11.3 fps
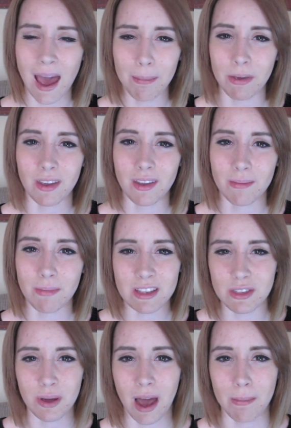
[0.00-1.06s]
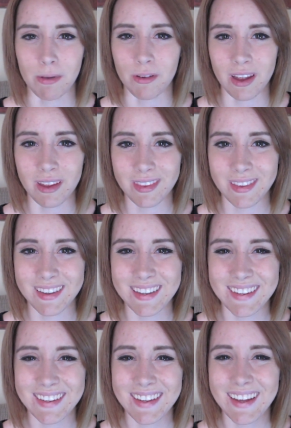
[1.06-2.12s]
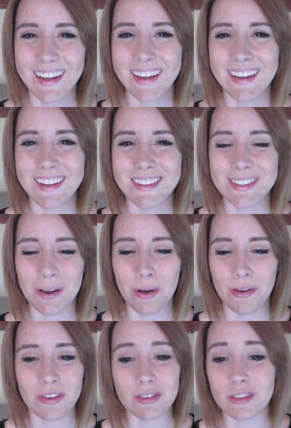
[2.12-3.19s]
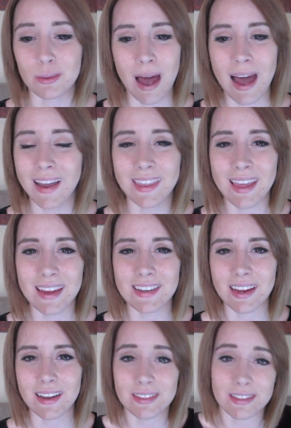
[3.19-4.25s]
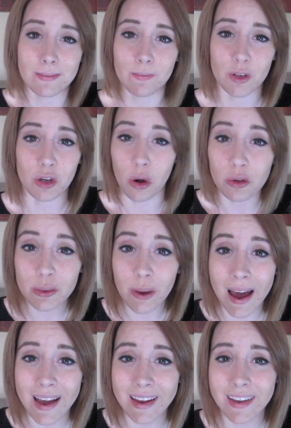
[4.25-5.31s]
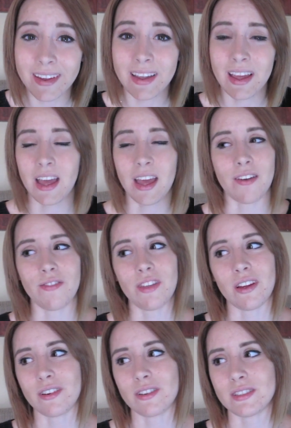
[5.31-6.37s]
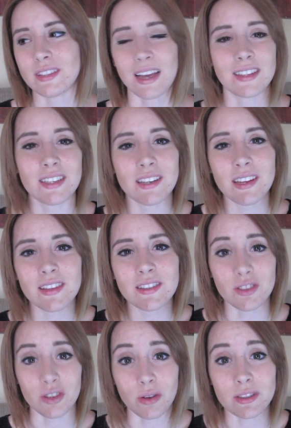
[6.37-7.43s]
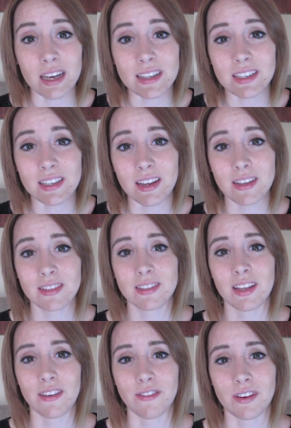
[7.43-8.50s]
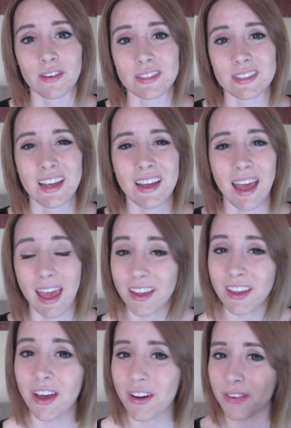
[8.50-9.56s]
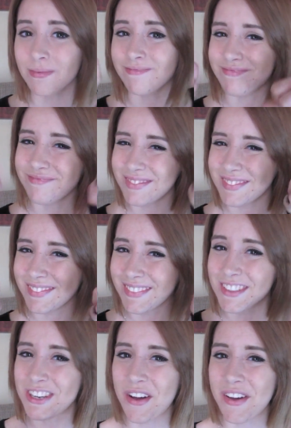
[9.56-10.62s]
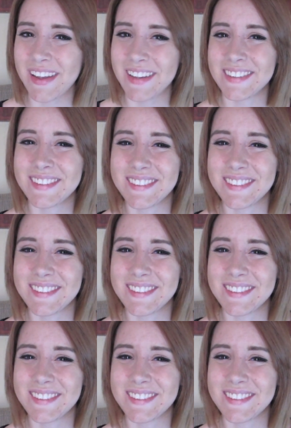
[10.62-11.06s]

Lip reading: happy, makes you happy, right? So if there's swag in that dance, show swag. If there's sexiness, show sexiness. If there's aegyo, show it.